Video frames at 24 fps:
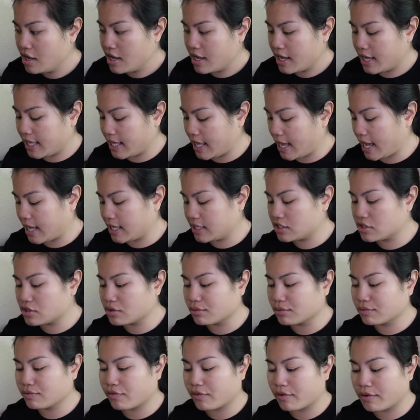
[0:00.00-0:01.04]
It has
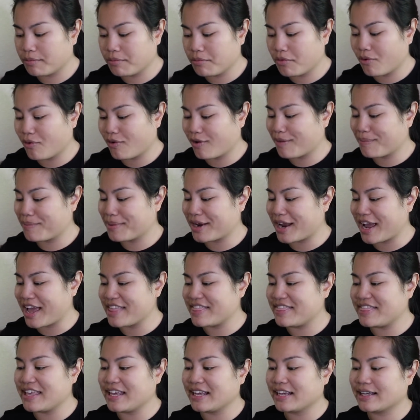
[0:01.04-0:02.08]
sold for more, but I
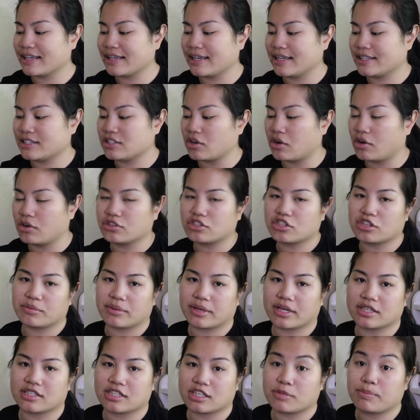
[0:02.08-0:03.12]
think it's also
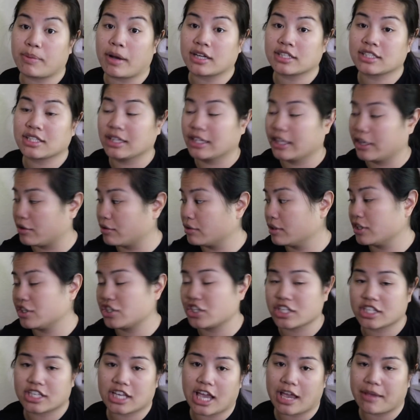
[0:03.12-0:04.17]
because this box literally
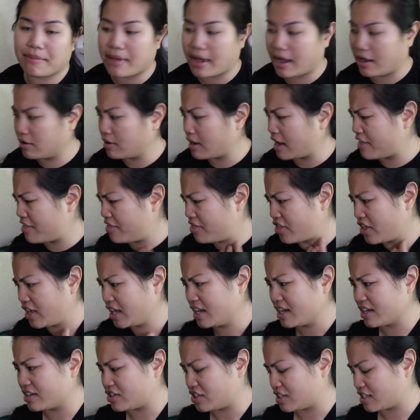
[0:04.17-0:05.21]
just came out. I
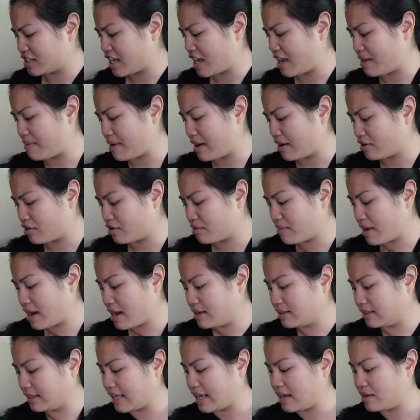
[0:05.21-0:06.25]
think it just came out, or am
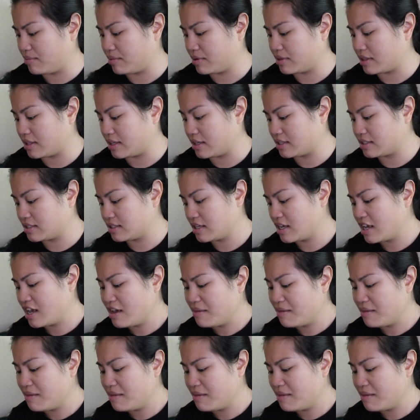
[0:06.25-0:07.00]
I late with this?